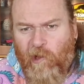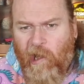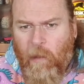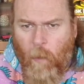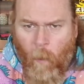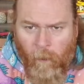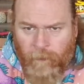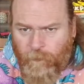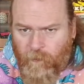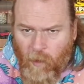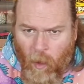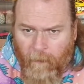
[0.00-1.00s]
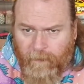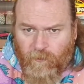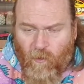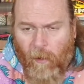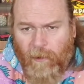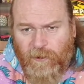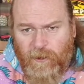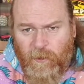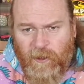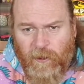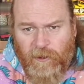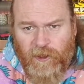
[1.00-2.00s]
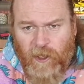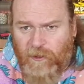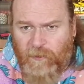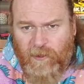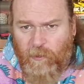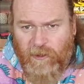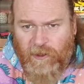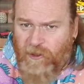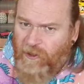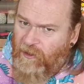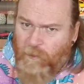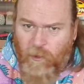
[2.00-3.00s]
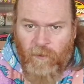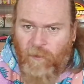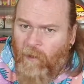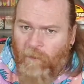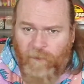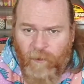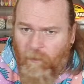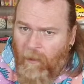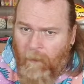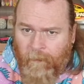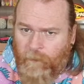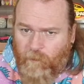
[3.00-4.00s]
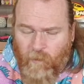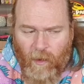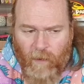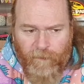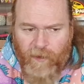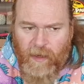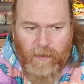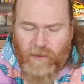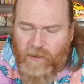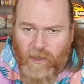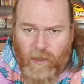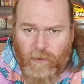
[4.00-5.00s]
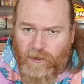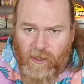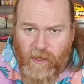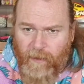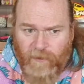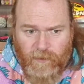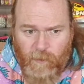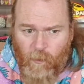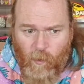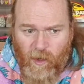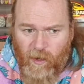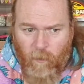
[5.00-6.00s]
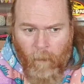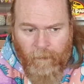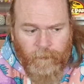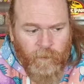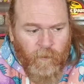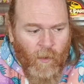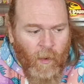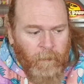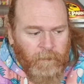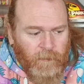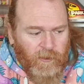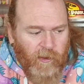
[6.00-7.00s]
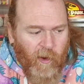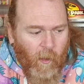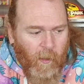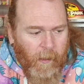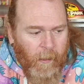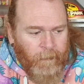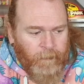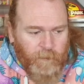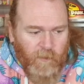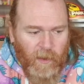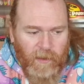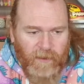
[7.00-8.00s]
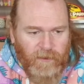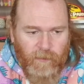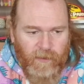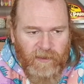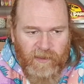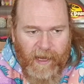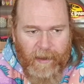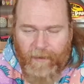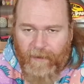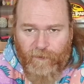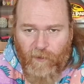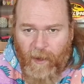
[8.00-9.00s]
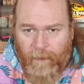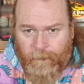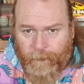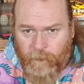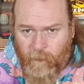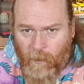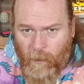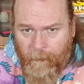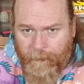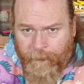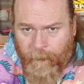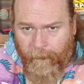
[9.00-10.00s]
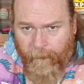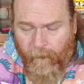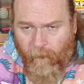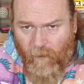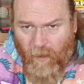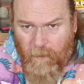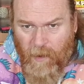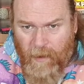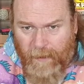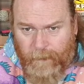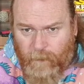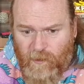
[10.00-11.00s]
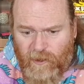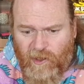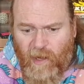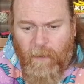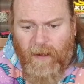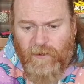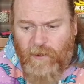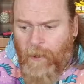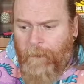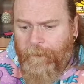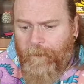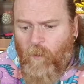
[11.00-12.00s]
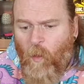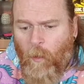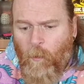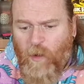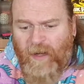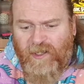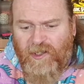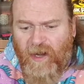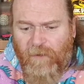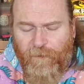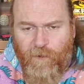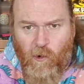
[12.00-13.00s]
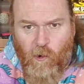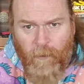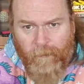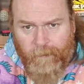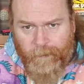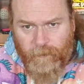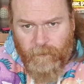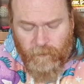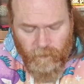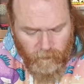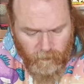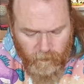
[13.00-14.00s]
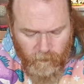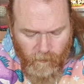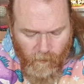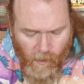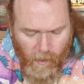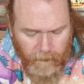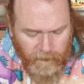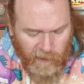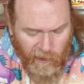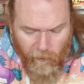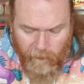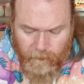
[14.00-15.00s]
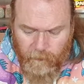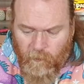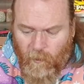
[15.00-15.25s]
So, someone else asked me questions. Let's move on from the feet and the toes shit. It's a bit weird. So, you know, unless you're into that, that's fine. But let's get back to weird shit and food. So,